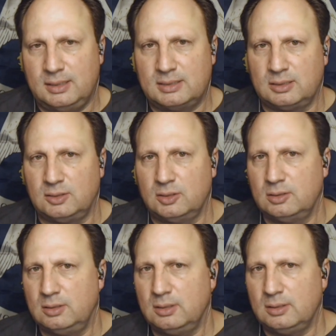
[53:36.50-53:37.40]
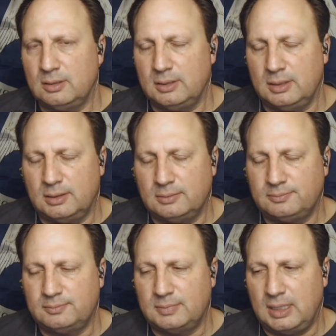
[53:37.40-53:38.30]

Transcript: I think that's a good, I